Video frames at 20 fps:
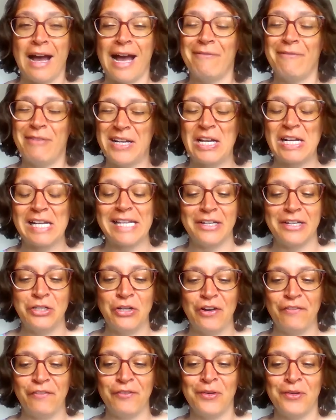ironically
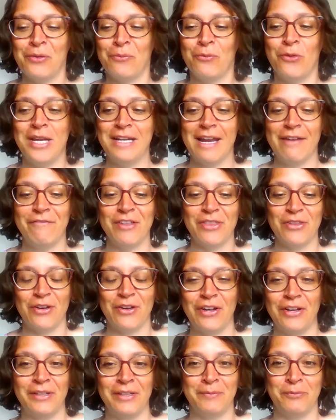enough, we never
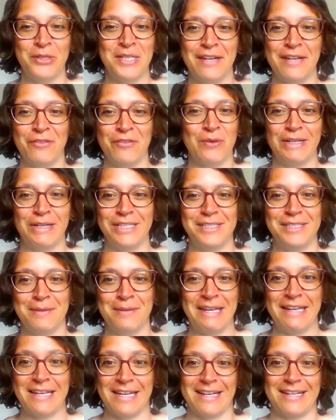wanted to
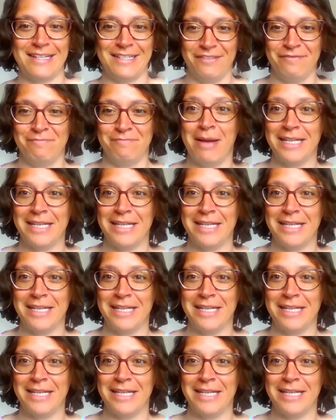make a kind of